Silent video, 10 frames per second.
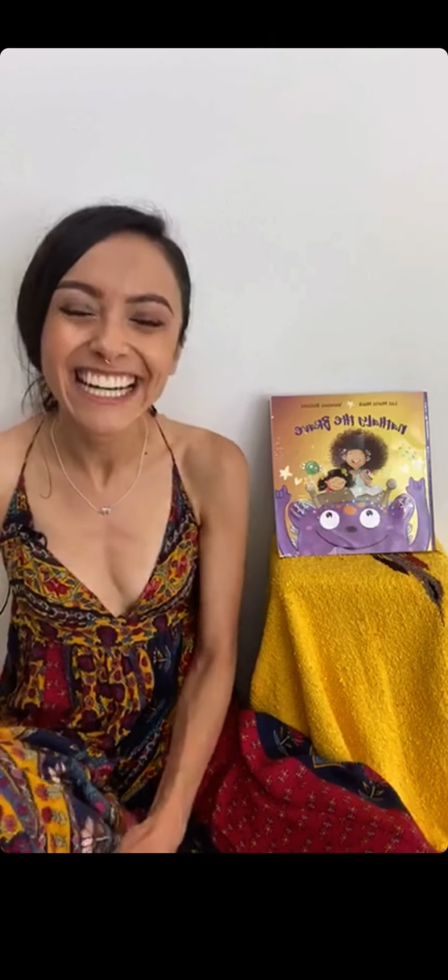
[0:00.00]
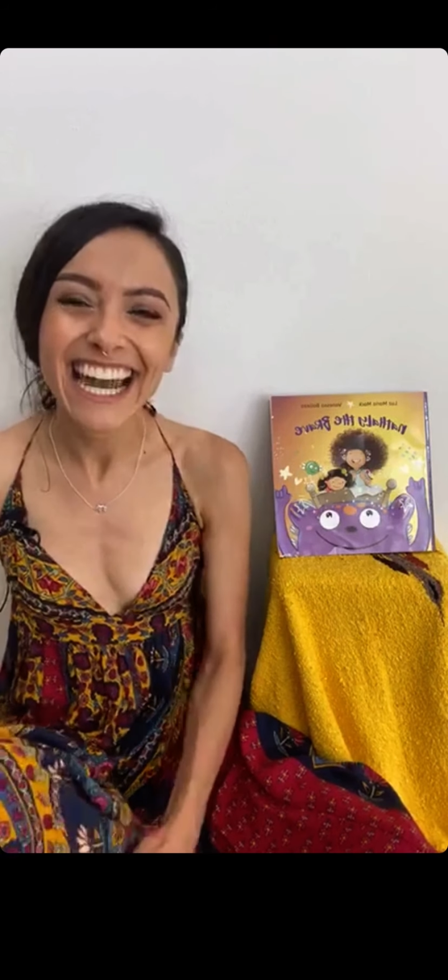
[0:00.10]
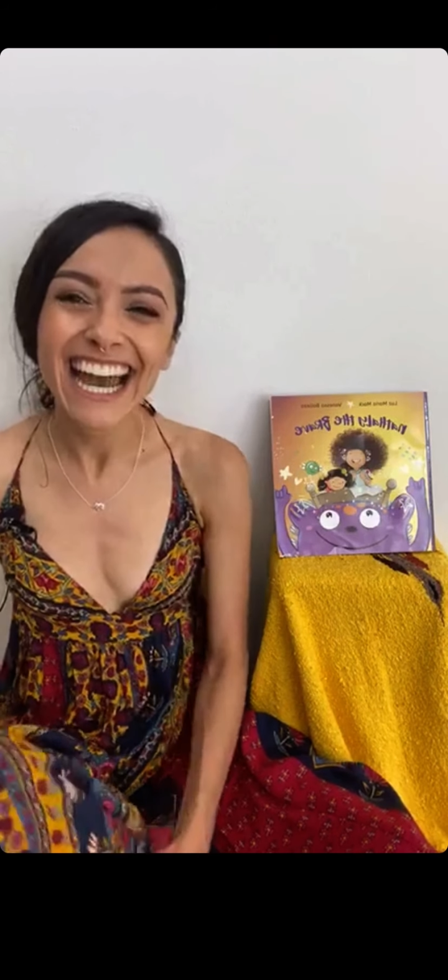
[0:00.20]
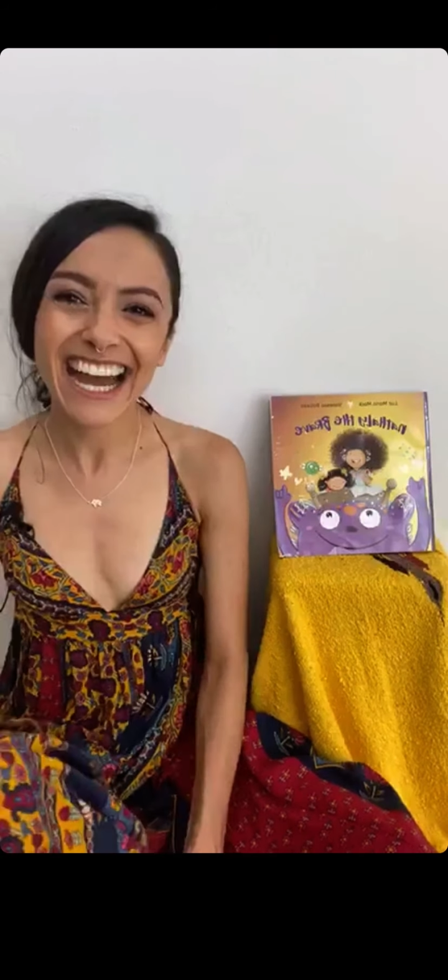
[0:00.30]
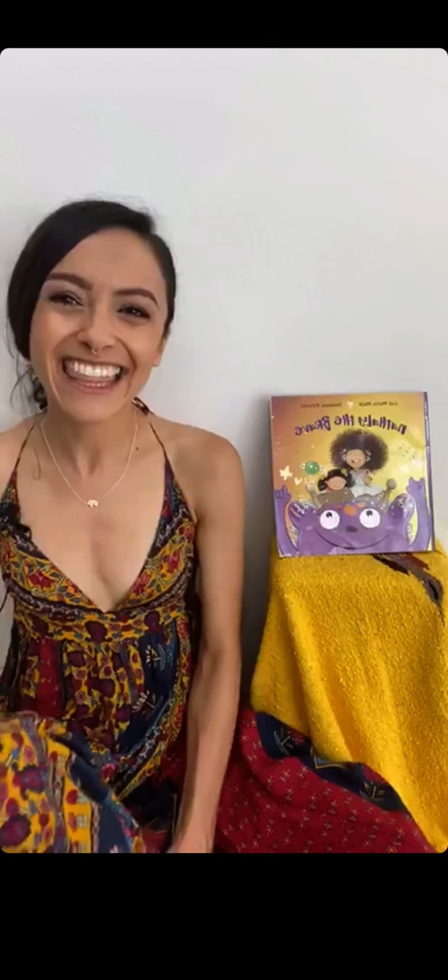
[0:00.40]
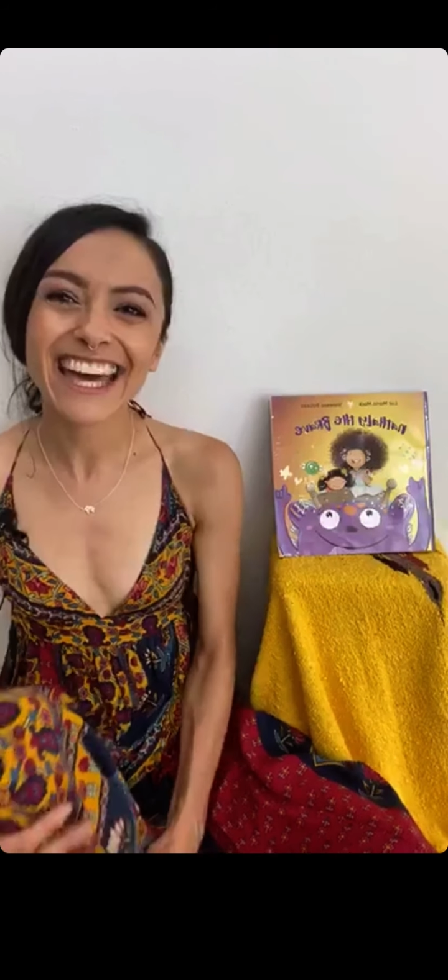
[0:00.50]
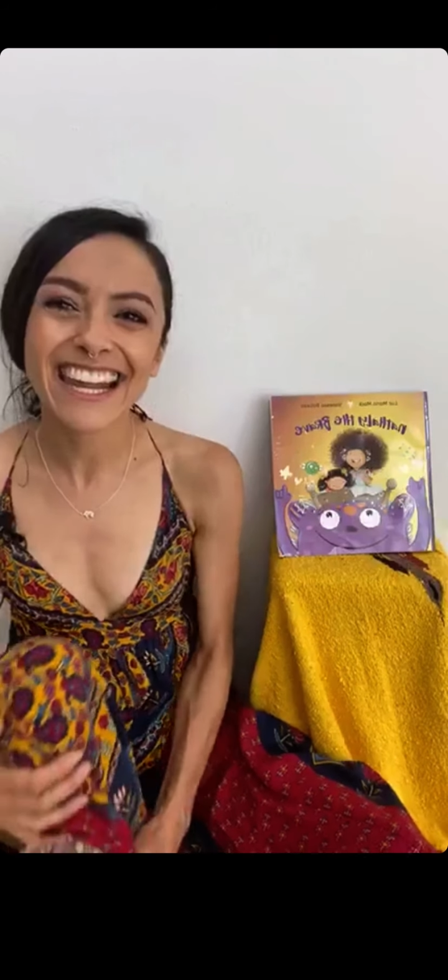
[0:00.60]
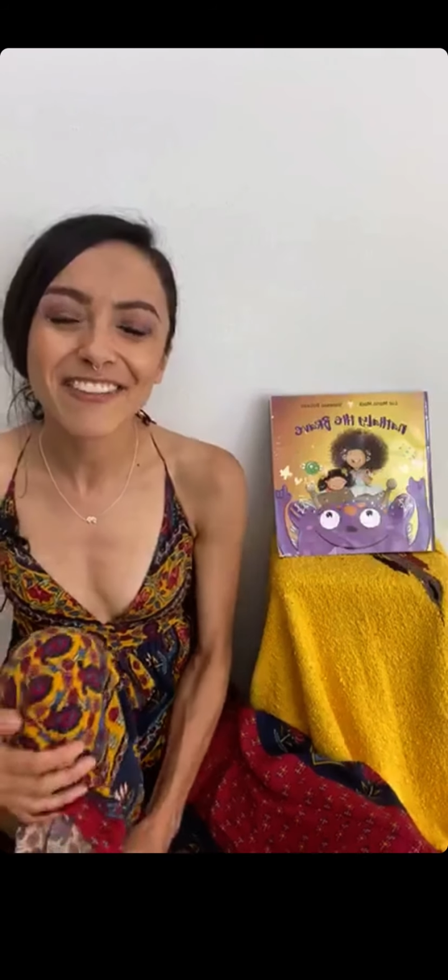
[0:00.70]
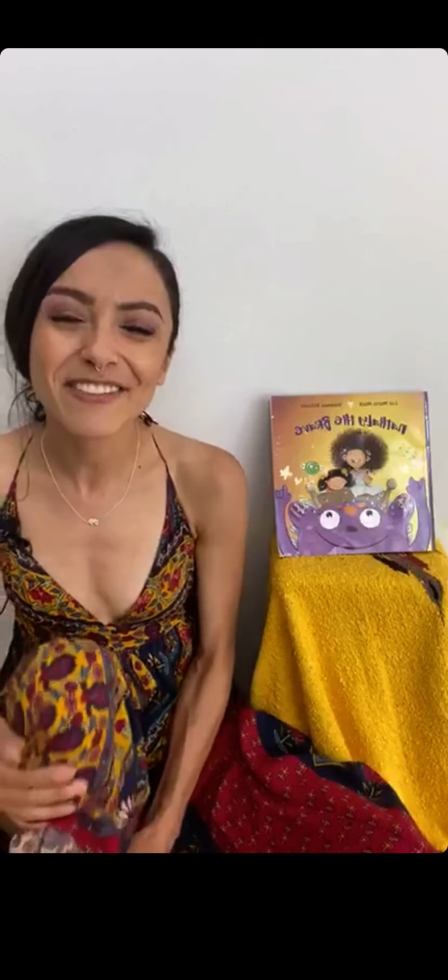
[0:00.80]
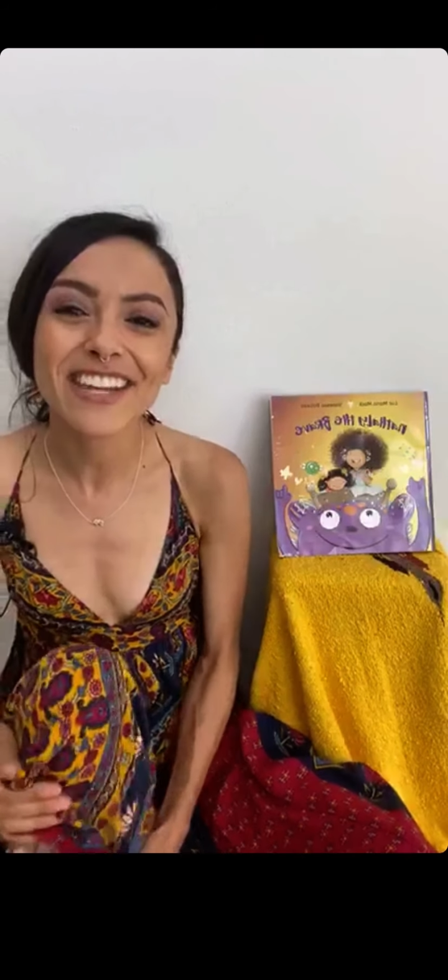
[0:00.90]
I thought
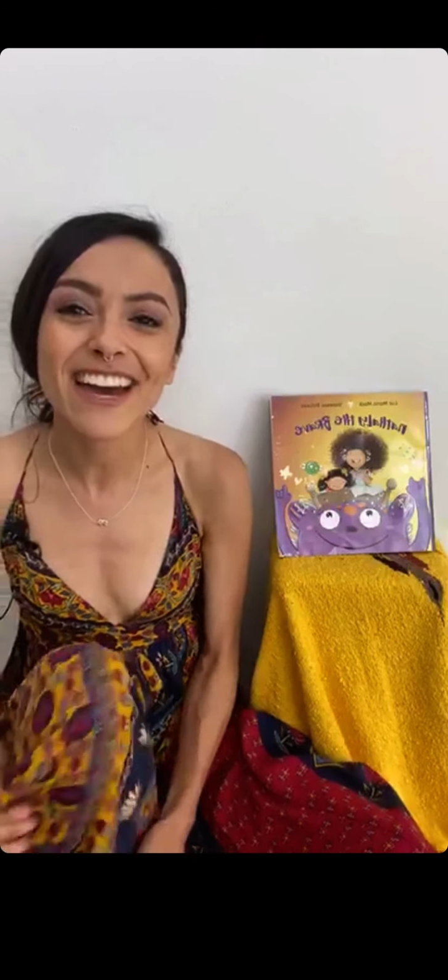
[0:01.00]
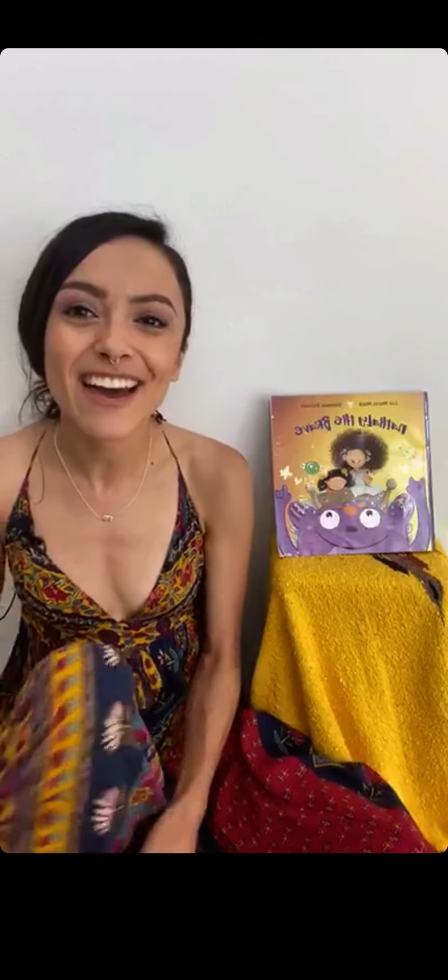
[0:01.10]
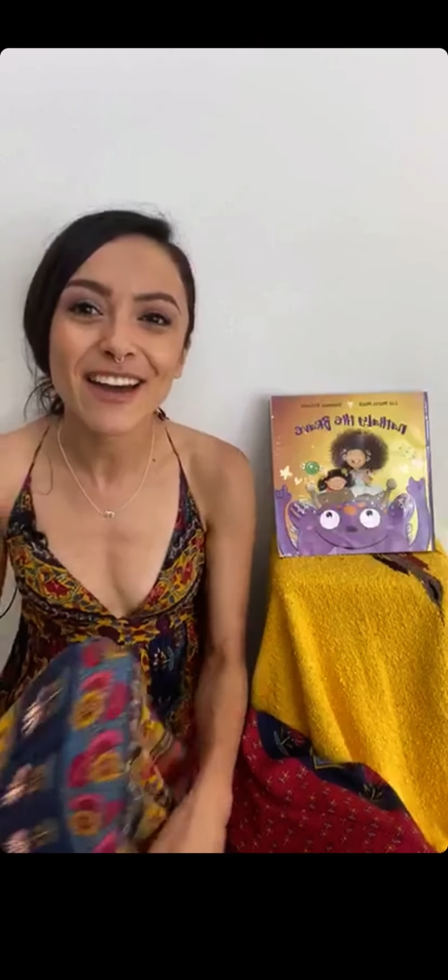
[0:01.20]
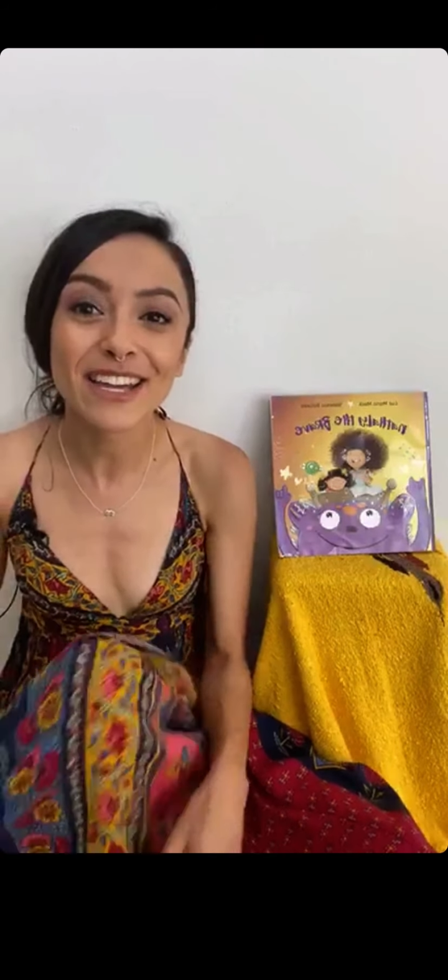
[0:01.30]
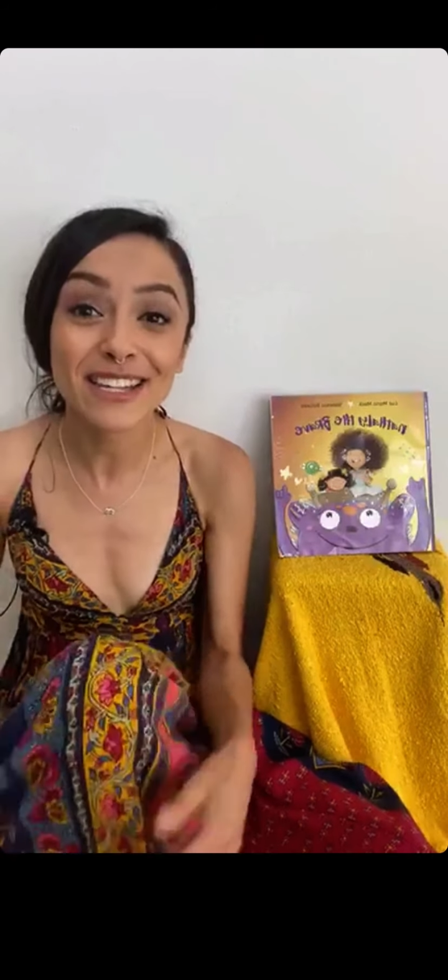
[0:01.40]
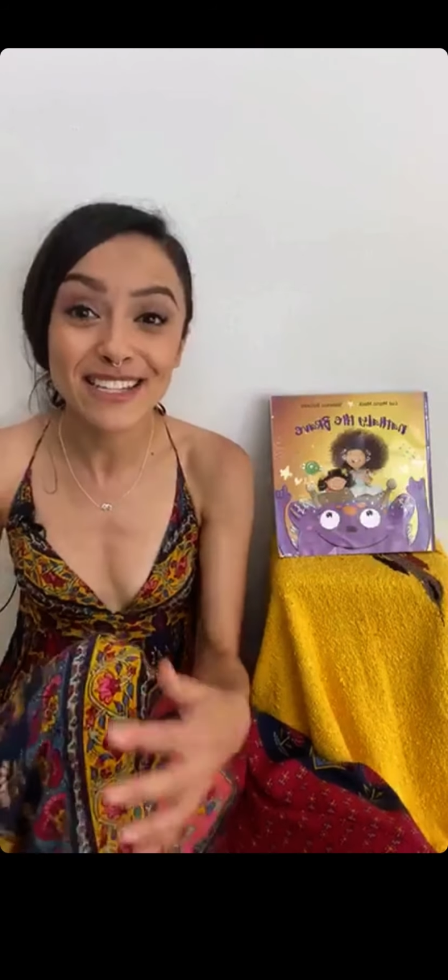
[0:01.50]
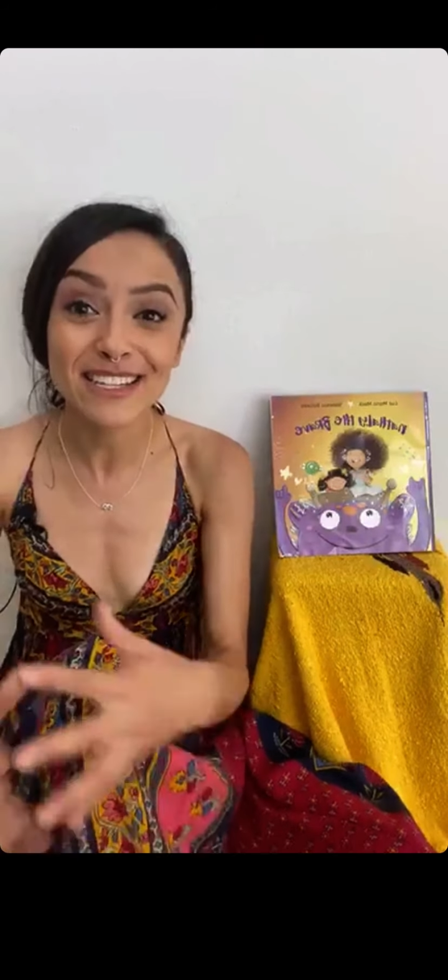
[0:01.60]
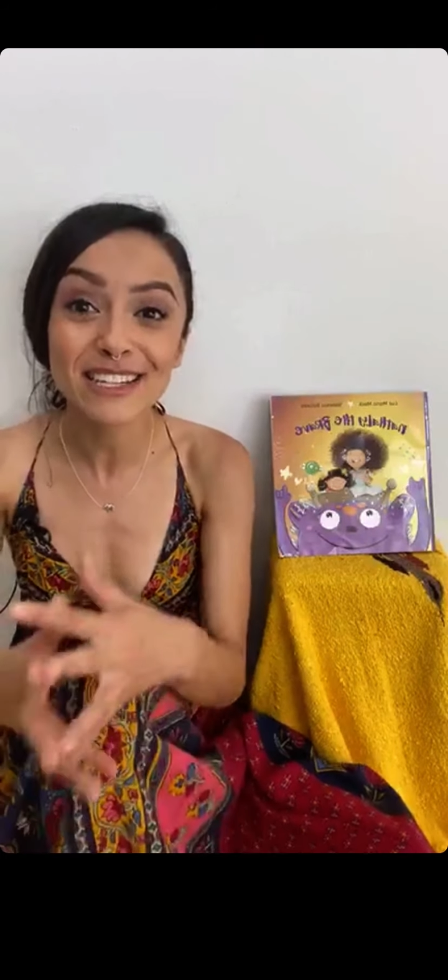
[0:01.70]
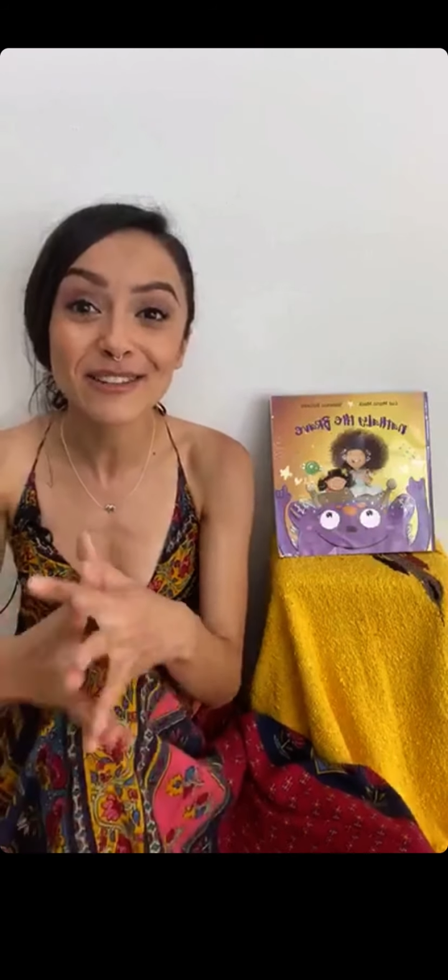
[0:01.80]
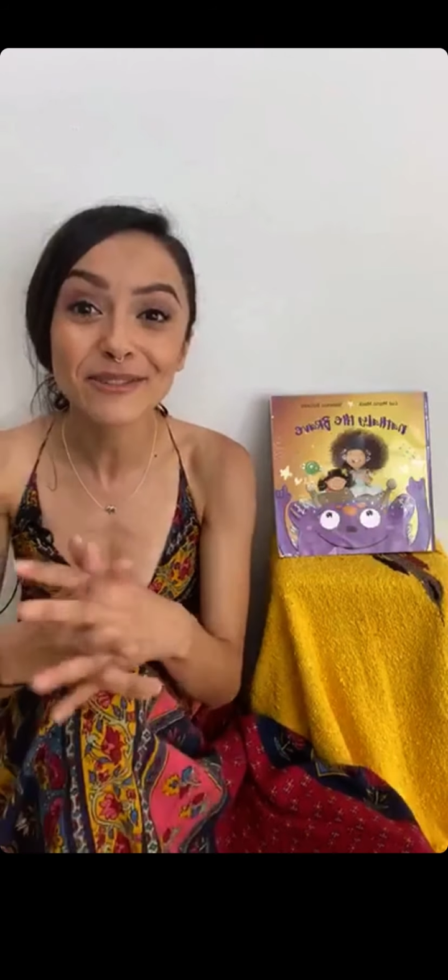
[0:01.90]
I would
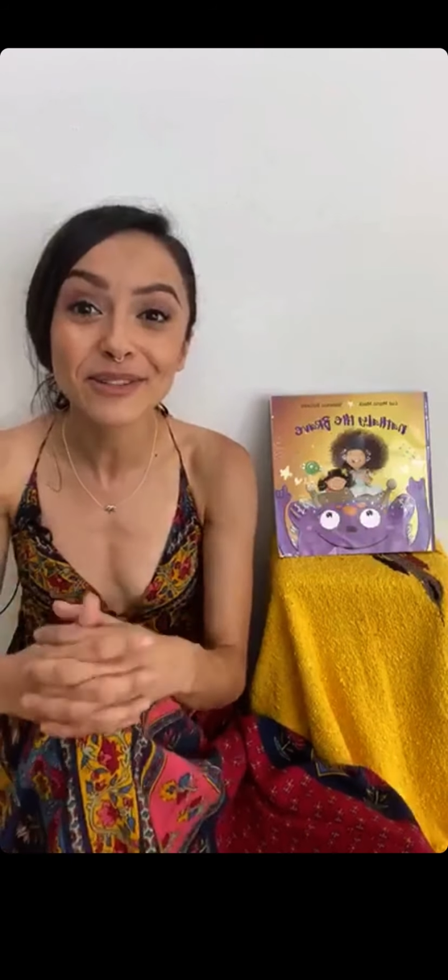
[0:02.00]
continue